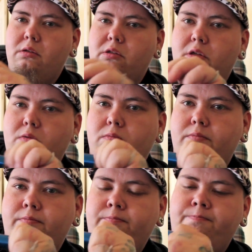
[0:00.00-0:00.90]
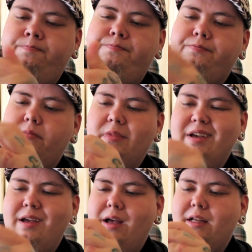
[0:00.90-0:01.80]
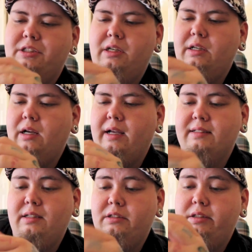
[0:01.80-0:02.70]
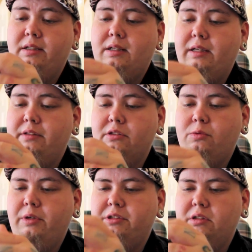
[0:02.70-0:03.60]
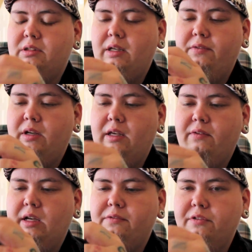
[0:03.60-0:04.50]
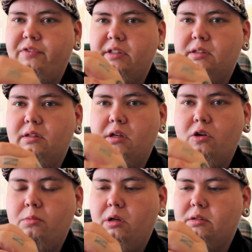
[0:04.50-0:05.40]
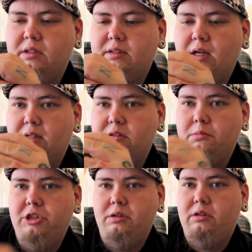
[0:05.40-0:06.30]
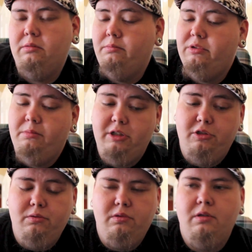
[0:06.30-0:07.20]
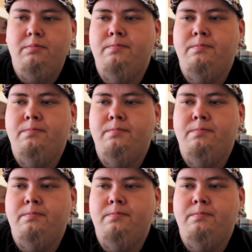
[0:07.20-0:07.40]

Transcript: So I guess I just need to clean the switch. It's even after fixing the Cobalt, it's got some issues.